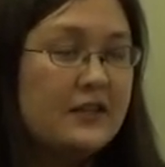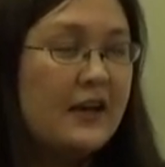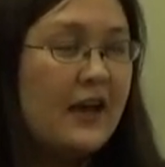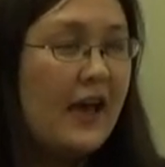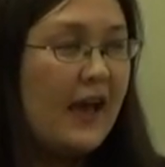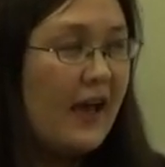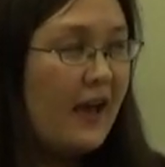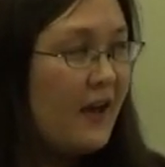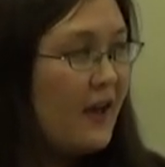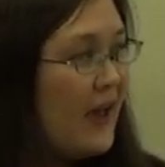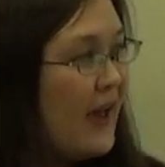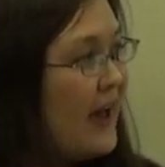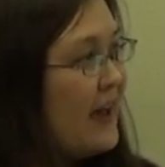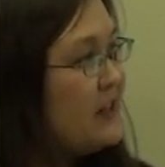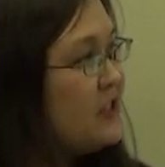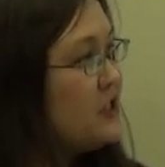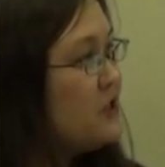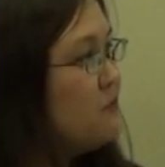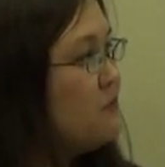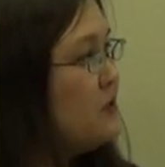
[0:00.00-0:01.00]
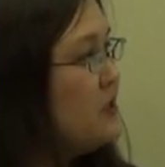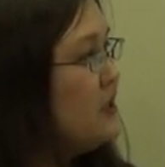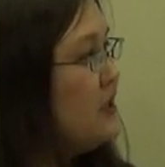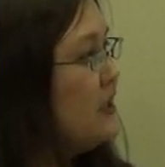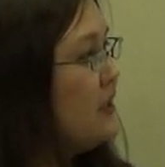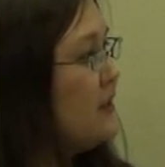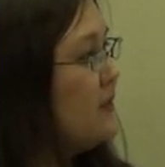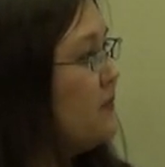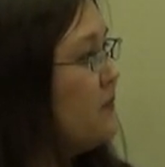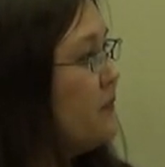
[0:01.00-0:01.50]
At meaning
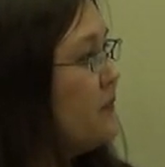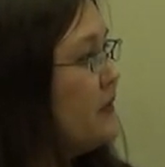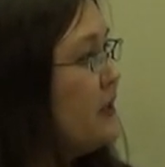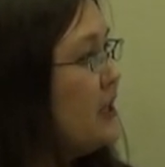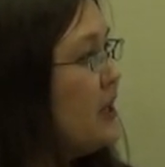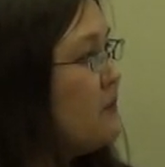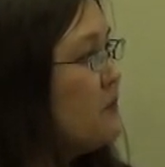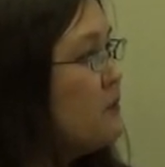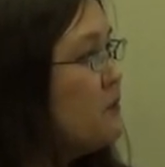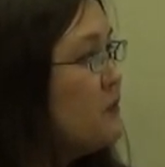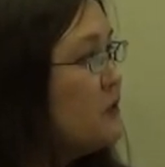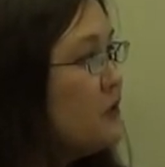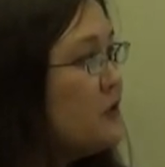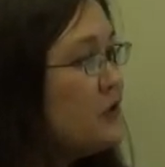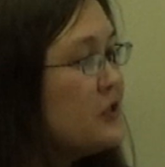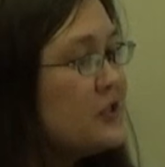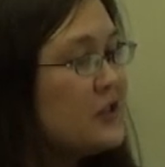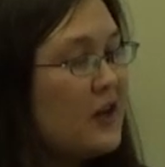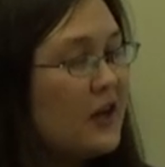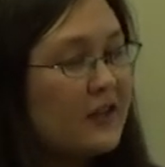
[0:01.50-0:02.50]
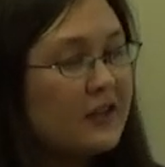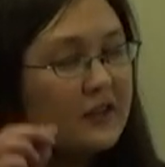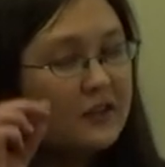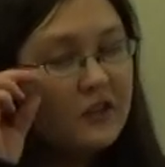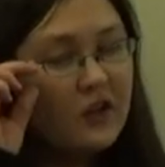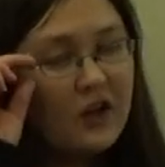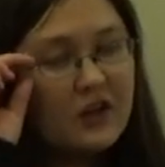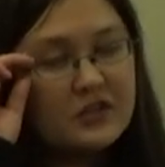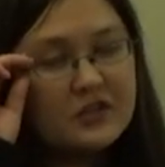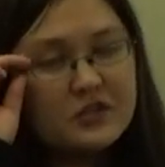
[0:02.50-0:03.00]
Yamamoto-san
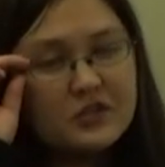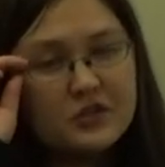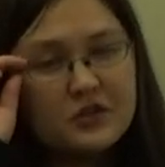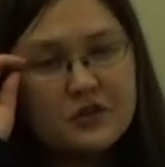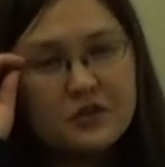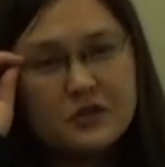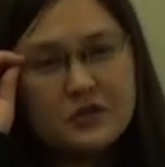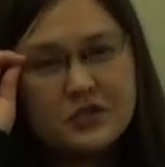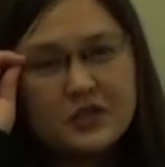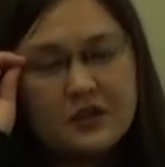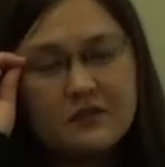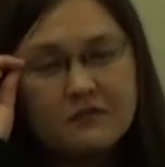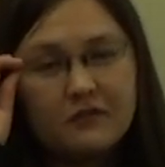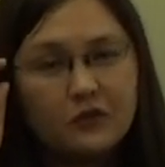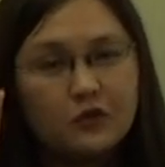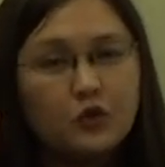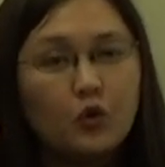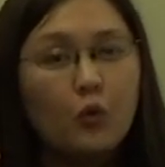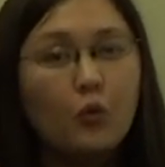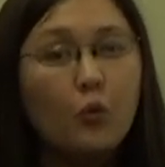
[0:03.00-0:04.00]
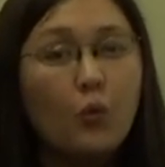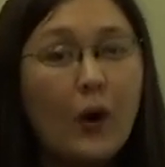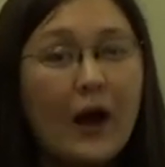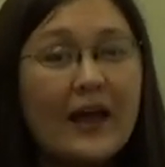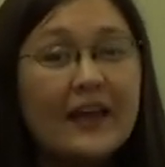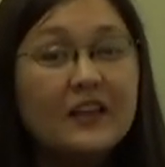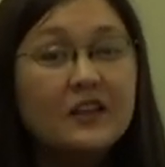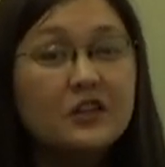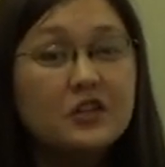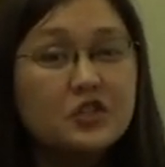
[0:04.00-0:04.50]
lost her cell phone while
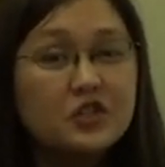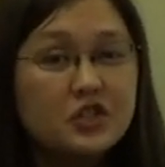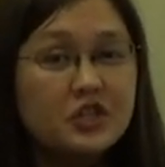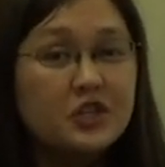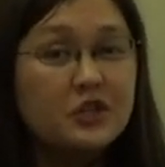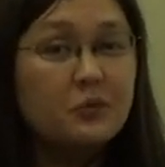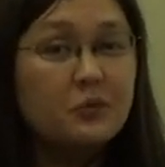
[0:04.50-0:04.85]
she was